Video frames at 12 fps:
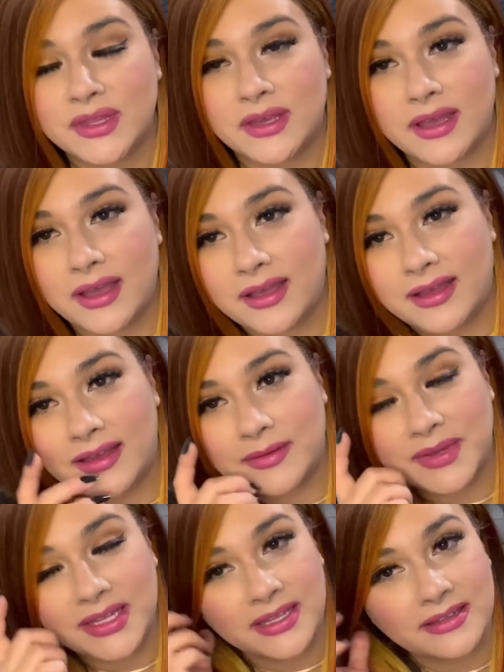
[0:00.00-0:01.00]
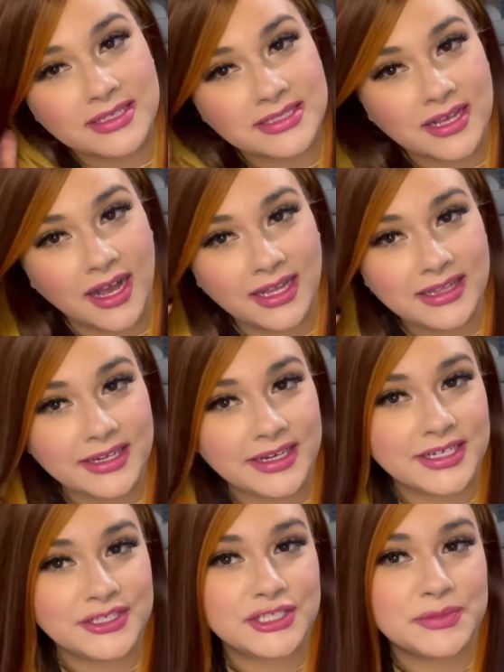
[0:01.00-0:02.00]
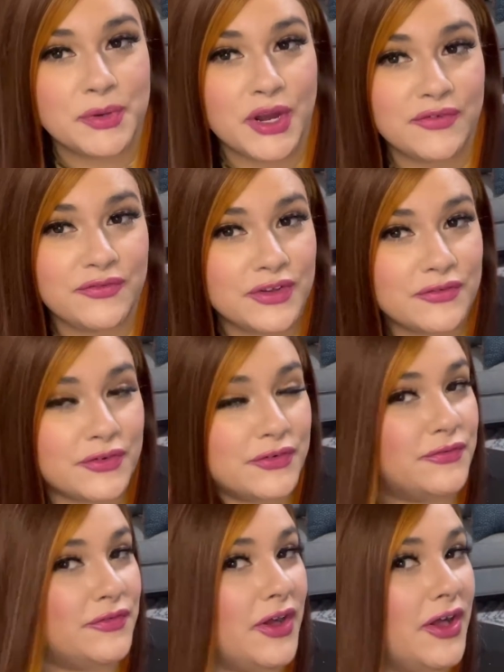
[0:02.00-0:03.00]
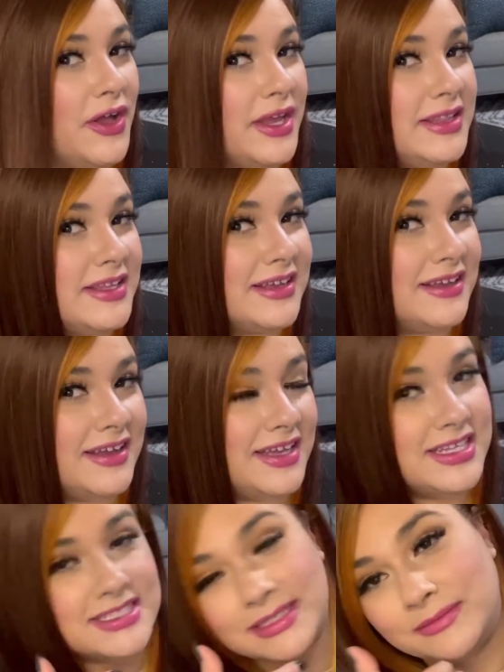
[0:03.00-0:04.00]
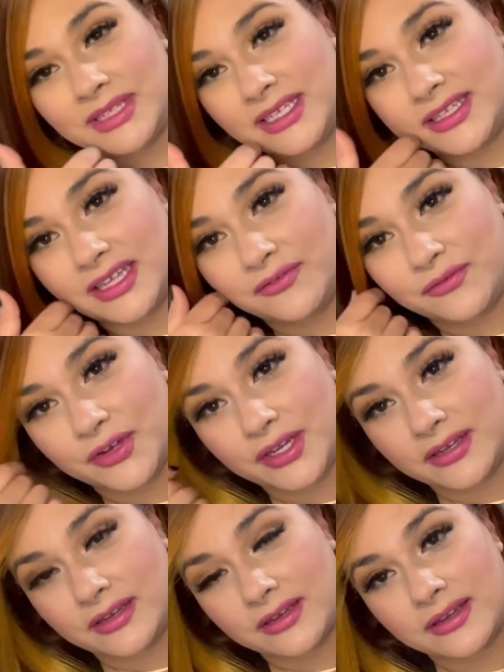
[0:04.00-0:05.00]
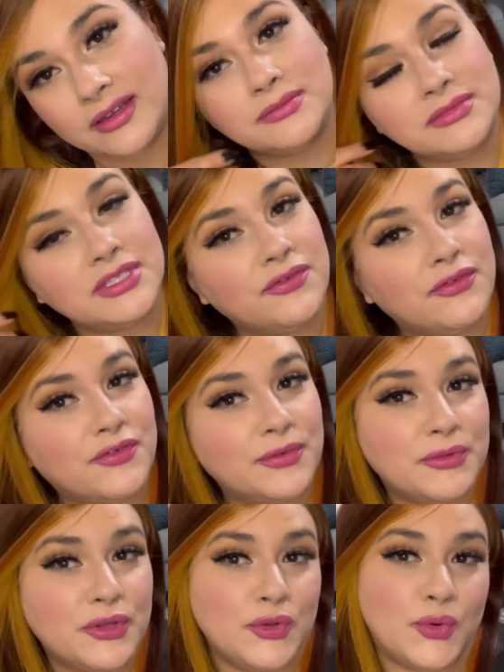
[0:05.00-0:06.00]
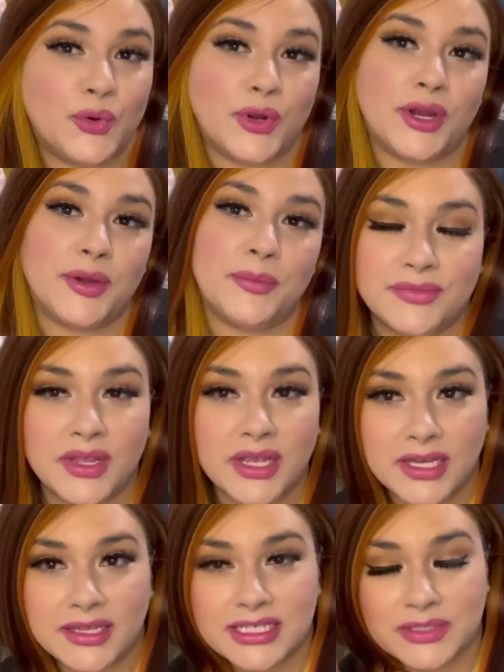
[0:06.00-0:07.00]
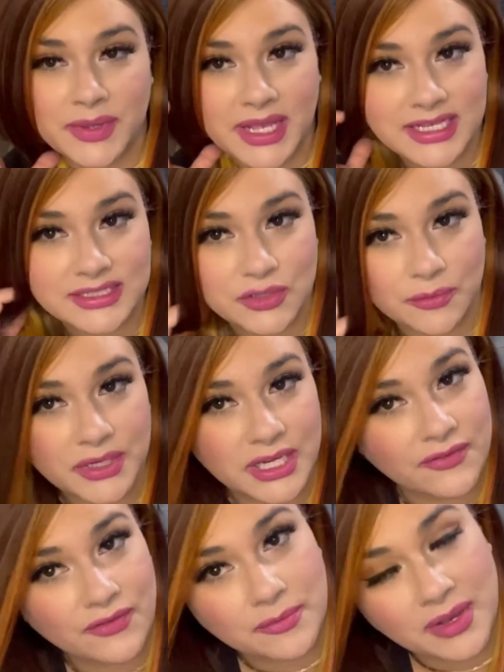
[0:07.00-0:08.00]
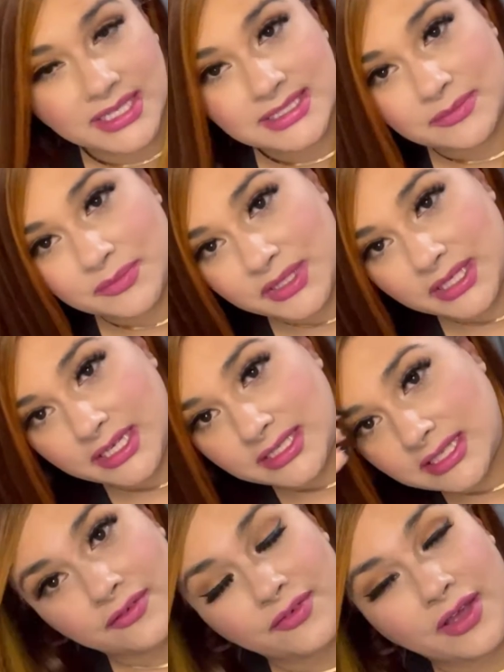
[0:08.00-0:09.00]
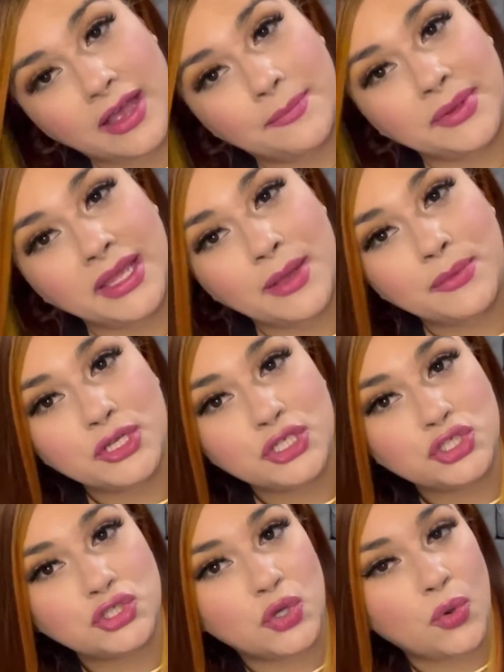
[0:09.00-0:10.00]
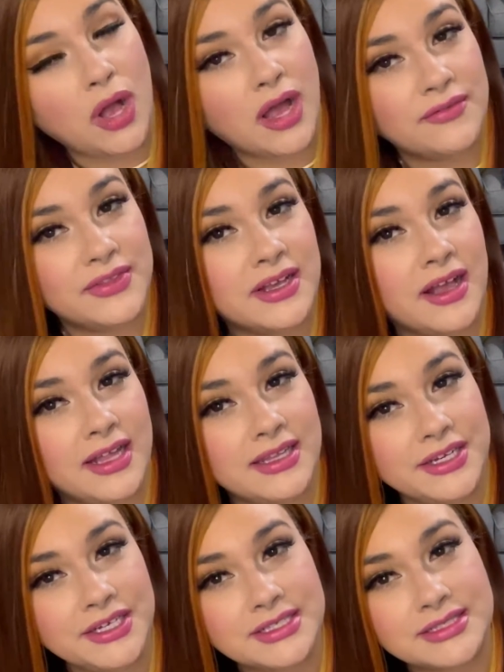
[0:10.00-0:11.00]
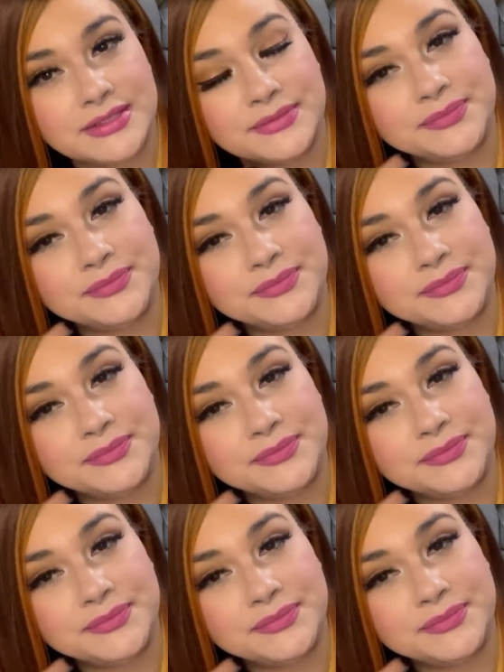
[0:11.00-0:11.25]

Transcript: And then this color is just perfect for fall, and the cut is something different from the norm. This wig has so many different possibilities of being able to show off the colors.